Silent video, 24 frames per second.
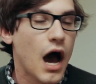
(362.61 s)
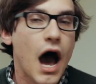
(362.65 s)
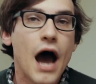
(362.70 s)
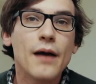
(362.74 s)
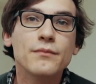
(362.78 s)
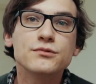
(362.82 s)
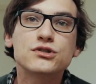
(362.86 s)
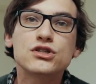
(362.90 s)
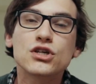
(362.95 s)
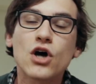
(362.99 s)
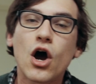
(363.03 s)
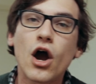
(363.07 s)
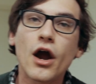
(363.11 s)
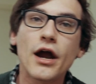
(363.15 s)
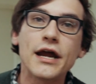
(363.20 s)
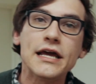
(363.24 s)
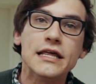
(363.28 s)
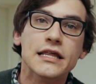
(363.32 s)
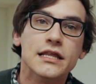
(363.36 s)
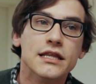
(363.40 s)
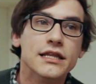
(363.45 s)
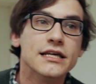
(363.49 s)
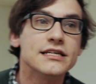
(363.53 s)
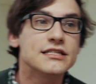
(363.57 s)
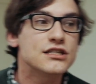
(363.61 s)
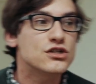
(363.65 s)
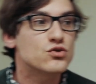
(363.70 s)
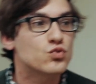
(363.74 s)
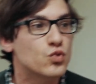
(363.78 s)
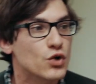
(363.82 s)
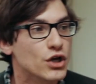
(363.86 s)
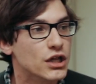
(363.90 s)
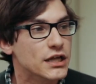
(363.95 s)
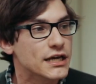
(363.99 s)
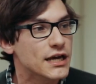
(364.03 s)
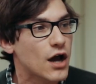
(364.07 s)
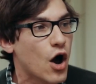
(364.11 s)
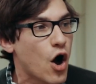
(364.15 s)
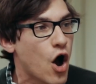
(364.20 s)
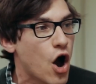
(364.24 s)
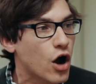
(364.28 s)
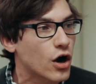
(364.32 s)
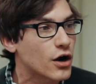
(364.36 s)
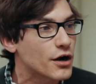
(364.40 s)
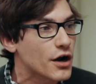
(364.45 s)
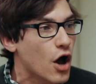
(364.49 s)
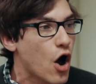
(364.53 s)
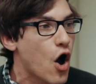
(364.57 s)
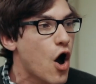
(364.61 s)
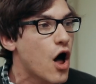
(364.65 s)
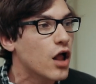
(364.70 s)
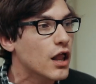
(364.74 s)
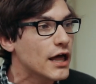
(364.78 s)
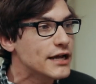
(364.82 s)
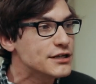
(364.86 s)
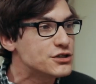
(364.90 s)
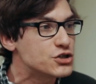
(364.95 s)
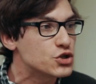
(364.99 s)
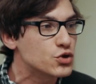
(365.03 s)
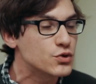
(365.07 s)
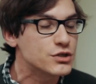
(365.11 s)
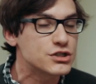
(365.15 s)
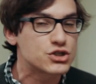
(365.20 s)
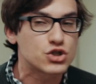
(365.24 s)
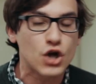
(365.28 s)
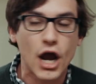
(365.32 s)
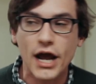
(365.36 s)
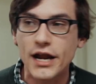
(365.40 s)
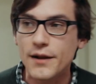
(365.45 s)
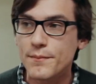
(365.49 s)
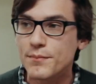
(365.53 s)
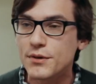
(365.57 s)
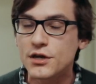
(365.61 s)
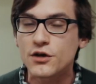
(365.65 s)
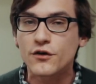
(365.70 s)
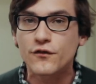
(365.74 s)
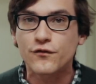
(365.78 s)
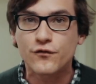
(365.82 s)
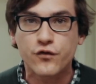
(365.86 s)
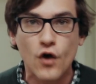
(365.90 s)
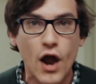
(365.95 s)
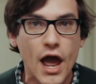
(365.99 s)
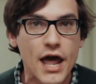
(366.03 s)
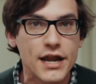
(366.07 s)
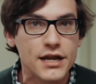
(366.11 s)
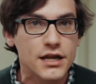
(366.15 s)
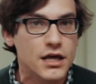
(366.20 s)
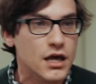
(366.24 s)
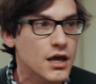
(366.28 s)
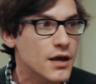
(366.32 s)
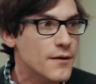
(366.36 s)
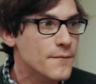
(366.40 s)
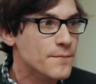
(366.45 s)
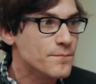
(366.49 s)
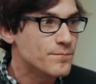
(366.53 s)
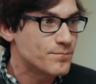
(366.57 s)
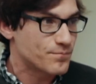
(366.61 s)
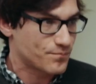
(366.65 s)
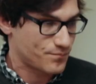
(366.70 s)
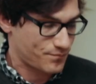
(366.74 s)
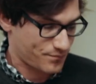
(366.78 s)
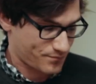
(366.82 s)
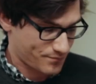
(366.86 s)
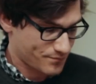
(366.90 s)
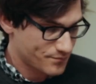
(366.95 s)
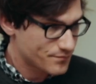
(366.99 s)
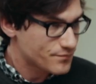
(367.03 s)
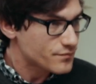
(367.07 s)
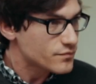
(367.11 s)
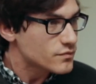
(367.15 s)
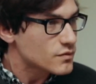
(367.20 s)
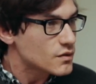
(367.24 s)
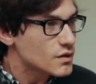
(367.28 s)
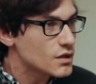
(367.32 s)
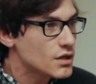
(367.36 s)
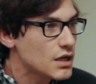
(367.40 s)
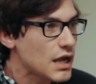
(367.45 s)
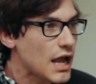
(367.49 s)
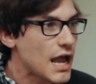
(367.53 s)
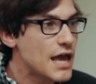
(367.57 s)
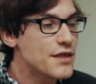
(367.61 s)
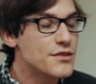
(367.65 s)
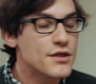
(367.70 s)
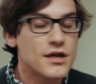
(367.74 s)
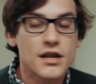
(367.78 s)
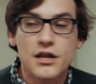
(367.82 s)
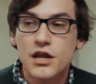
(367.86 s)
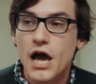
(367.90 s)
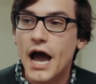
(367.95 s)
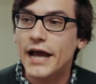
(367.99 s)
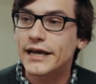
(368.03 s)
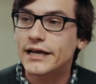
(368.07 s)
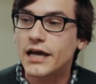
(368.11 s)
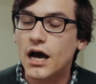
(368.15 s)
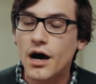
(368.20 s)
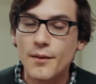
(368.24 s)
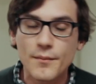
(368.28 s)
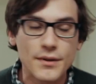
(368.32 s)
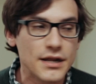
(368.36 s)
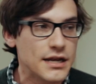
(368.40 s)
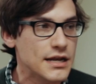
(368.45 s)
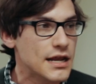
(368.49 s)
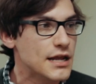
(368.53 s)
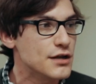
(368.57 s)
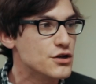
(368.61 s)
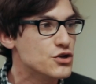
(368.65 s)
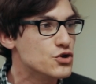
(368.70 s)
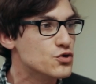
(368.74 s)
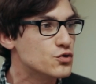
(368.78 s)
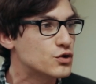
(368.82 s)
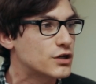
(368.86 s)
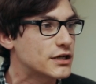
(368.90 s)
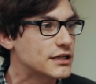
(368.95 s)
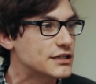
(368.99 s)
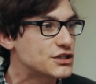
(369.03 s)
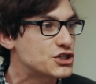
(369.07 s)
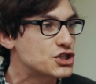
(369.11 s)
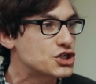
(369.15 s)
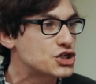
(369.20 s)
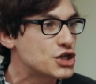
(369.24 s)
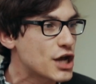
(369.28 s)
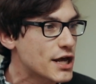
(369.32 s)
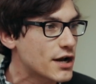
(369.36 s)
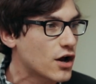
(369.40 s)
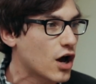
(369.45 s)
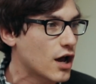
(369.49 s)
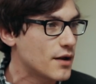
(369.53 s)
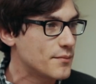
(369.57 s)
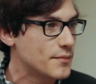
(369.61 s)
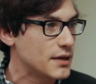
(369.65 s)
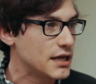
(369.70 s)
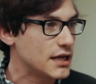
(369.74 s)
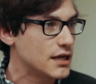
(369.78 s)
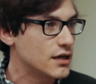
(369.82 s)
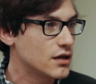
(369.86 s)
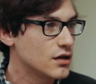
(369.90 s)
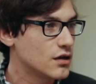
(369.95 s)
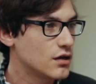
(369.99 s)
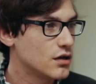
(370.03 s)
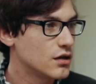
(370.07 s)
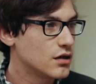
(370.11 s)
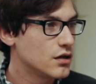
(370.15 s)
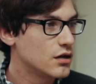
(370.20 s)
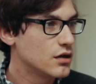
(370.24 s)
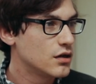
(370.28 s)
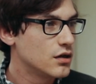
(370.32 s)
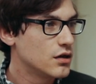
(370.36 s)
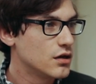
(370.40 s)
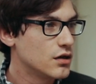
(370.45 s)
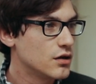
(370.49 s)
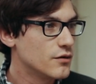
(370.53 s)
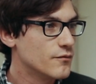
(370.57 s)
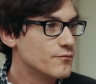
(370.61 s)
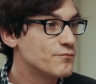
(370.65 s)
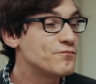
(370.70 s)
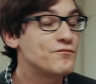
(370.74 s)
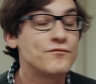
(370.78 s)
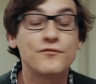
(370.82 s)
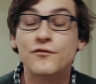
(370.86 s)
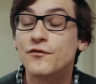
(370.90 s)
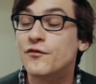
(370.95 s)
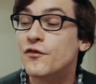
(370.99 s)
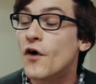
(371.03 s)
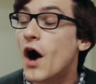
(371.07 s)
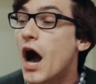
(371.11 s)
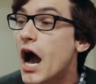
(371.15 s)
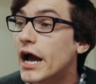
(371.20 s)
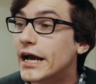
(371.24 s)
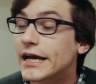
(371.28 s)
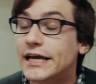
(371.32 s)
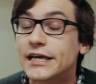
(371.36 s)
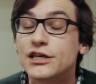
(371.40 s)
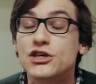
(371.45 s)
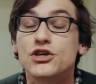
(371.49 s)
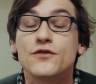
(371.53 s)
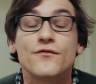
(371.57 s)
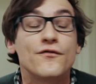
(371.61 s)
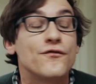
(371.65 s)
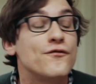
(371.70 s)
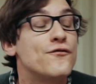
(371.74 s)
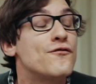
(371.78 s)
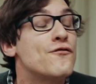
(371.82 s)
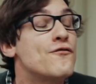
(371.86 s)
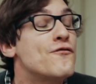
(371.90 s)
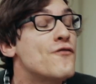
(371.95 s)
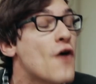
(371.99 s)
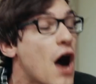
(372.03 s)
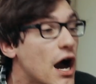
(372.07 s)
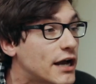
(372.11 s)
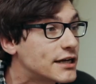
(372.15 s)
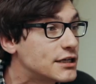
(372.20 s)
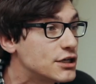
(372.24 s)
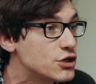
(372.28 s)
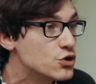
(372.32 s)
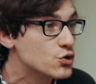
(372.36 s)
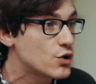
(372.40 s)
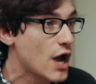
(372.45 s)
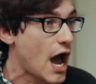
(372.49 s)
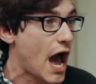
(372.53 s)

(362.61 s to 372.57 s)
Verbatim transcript: I'm sorry, this is really hard. All I do is try to be your friend, and then I come in and you shit on me. Fuck, fuck you